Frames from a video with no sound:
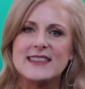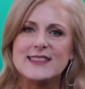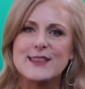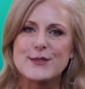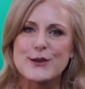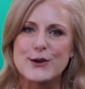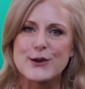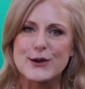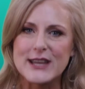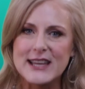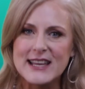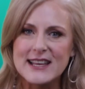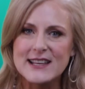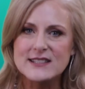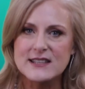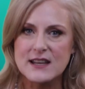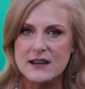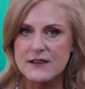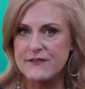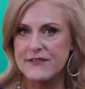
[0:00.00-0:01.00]
that there is,
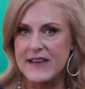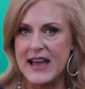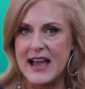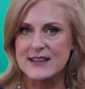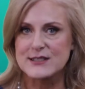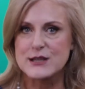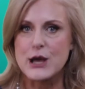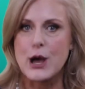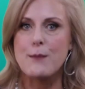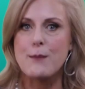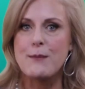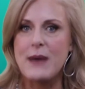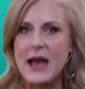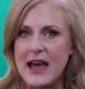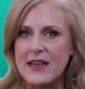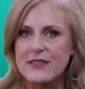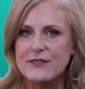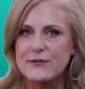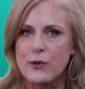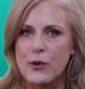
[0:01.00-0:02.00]
in fact, a
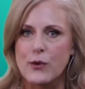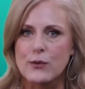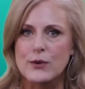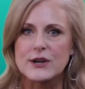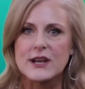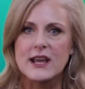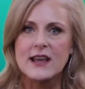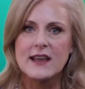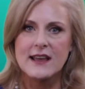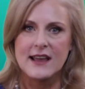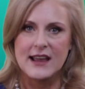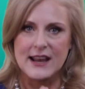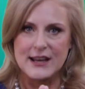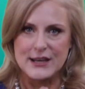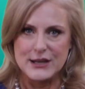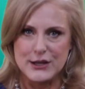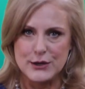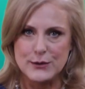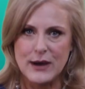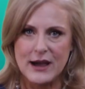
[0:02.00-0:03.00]
path forward, and
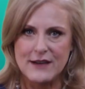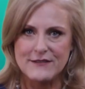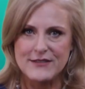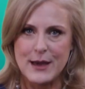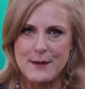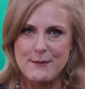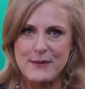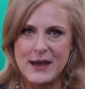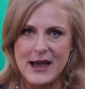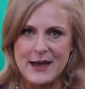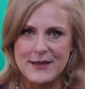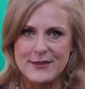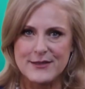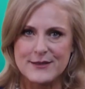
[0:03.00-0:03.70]
you have that path.